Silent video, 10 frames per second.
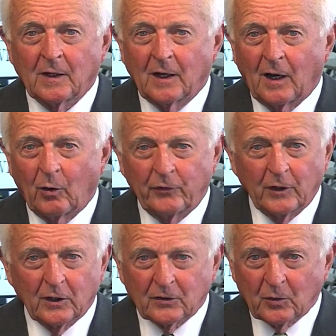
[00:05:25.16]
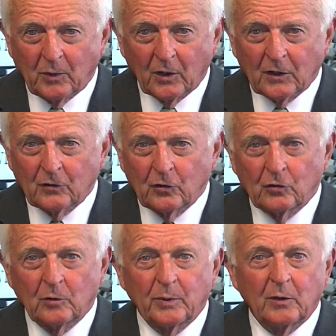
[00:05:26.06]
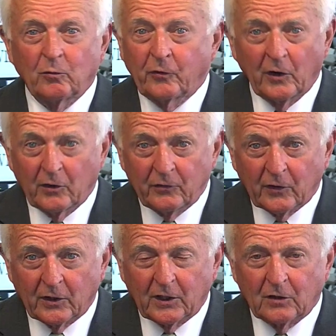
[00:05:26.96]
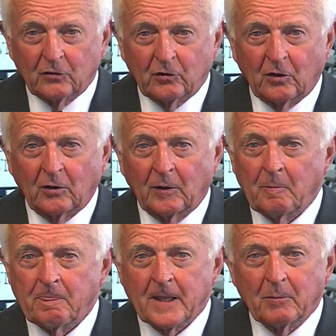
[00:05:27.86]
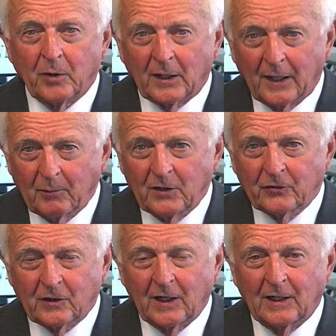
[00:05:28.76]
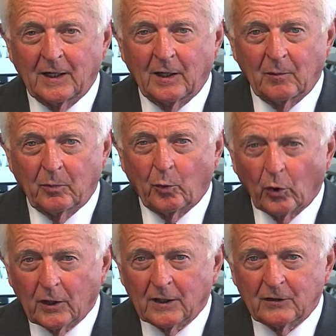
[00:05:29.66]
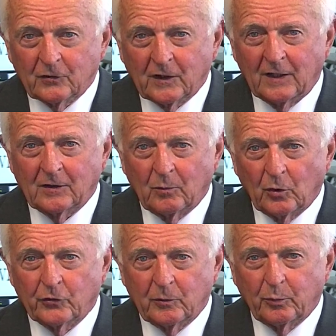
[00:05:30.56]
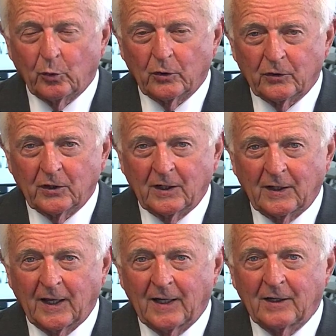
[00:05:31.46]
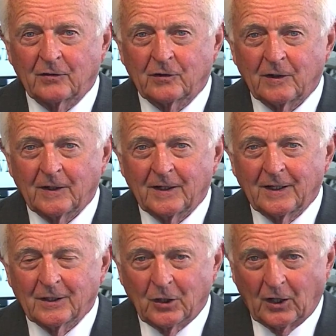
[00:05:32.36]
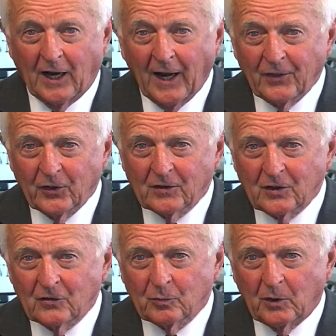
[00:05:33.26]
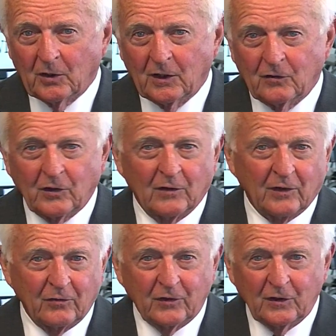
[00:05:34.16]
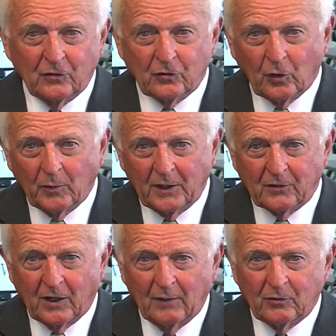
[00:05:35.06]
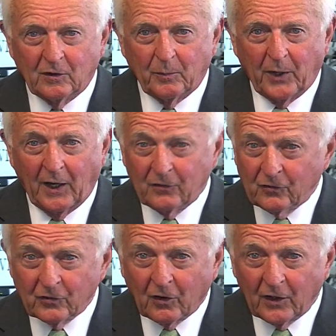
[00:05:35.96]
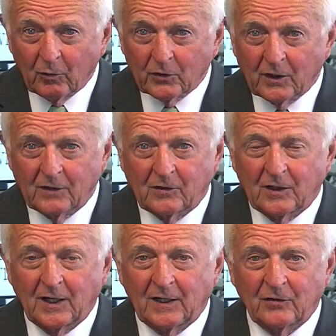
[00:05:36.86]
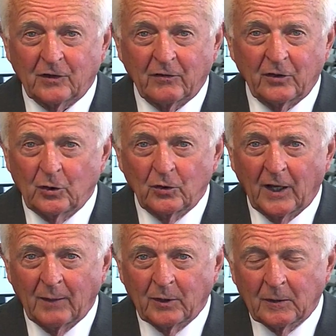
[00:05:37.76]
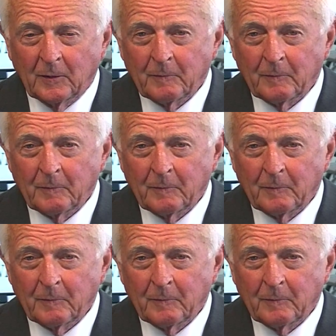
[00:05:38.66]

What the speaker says: If you look at the markets, you should be very, very concerned. But let me state, and importantly state, the most important thing, and that is, look, I think these markets, as I've seen so many times in the past, starting with 1987, you name it,